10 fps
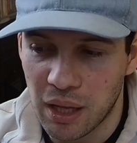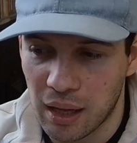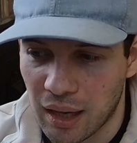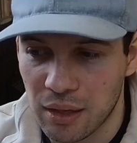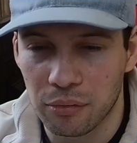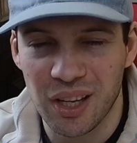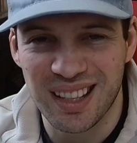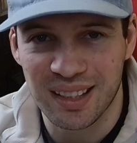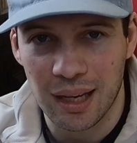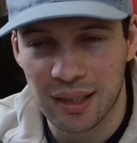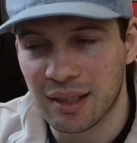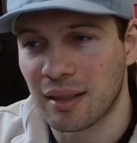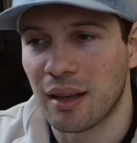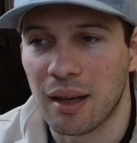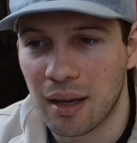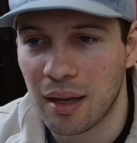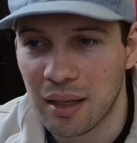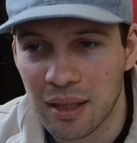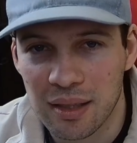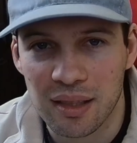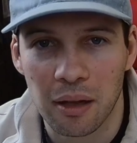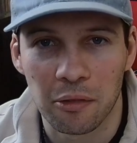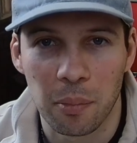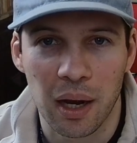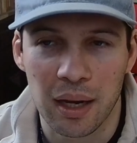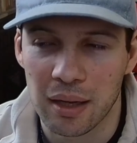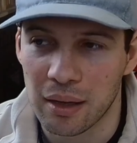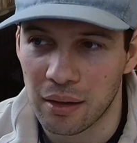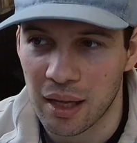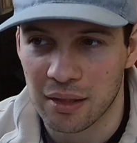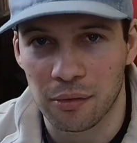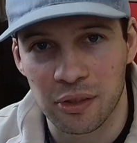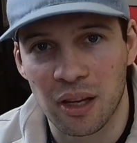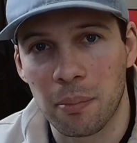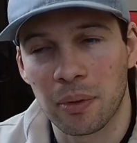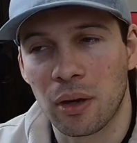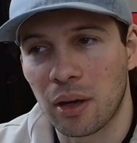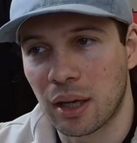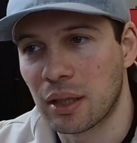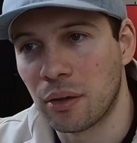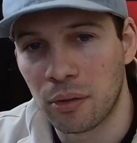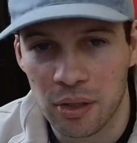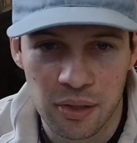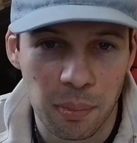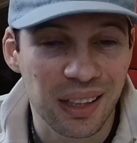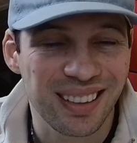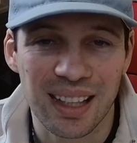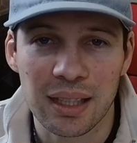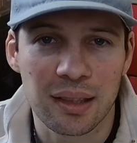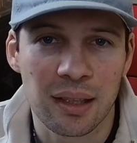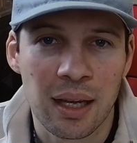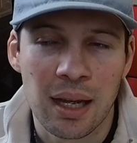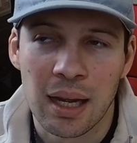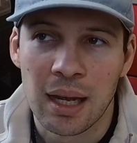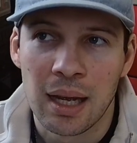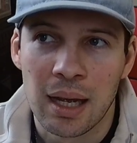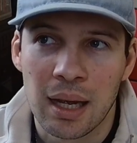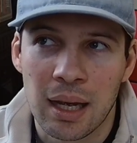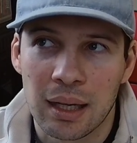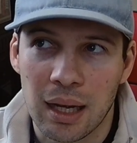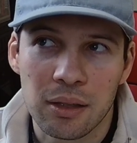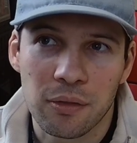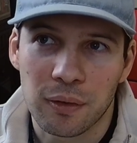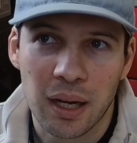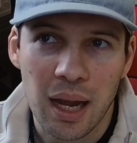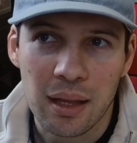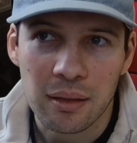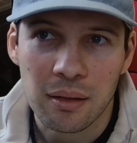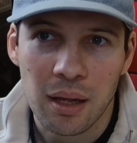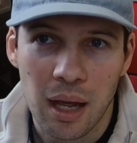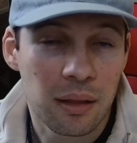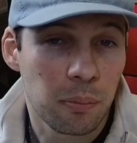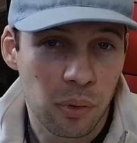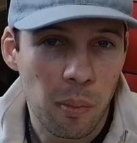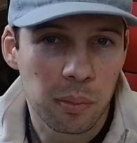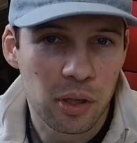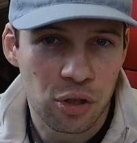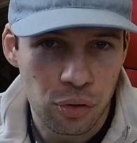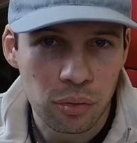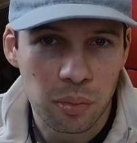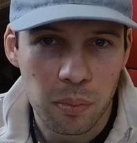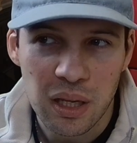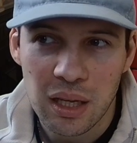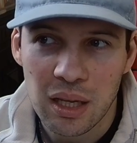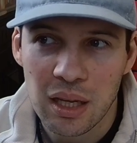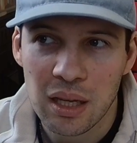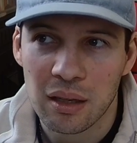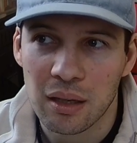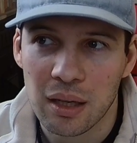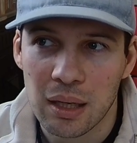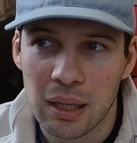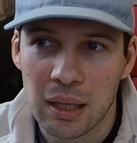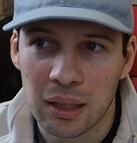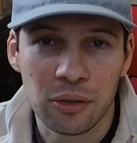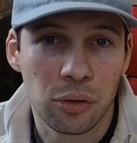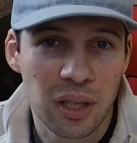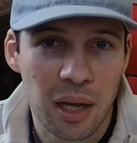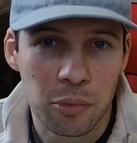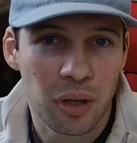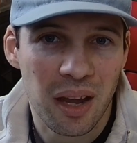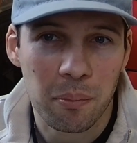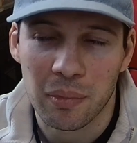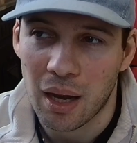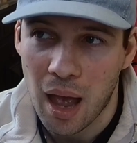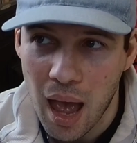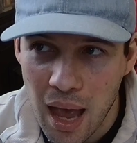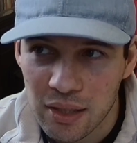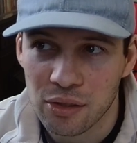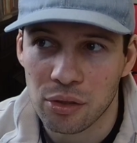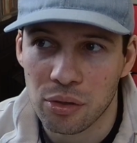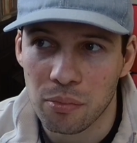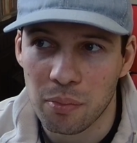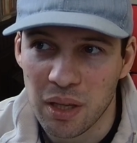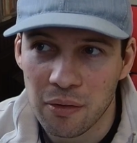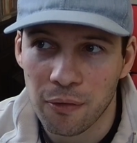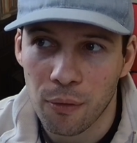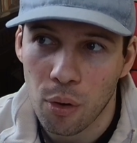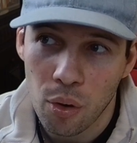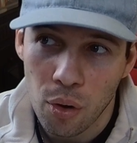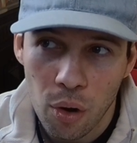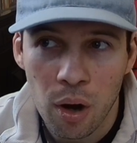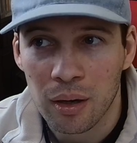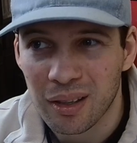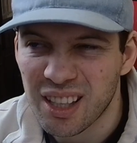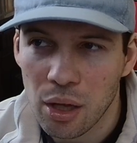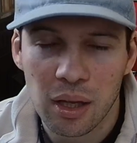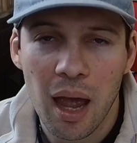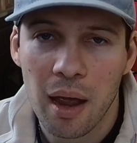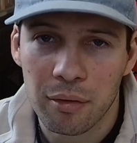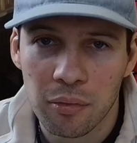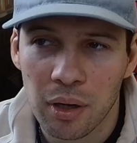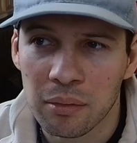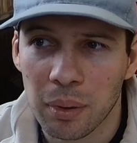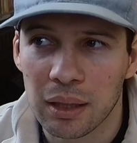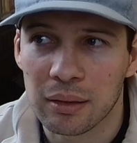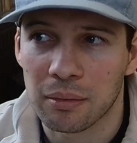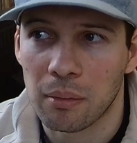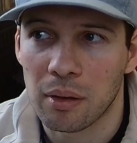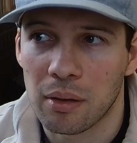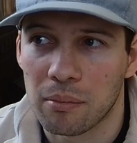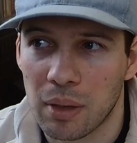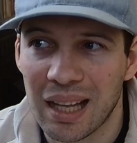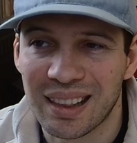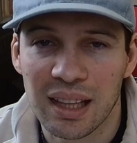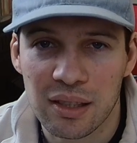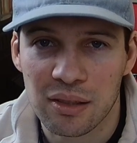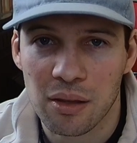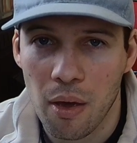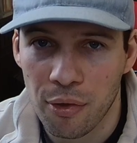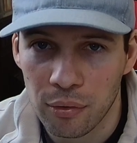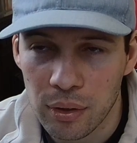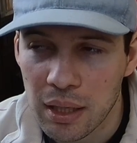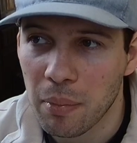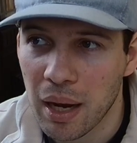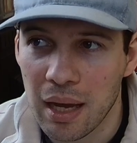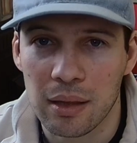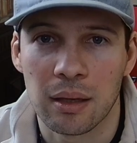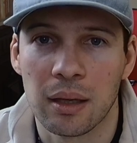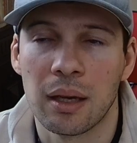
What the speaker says: kind of dissects in itself by lots of subcategories, but it kind of can and probably should be in your game. Your game has to be for not everyone, but at least 3 main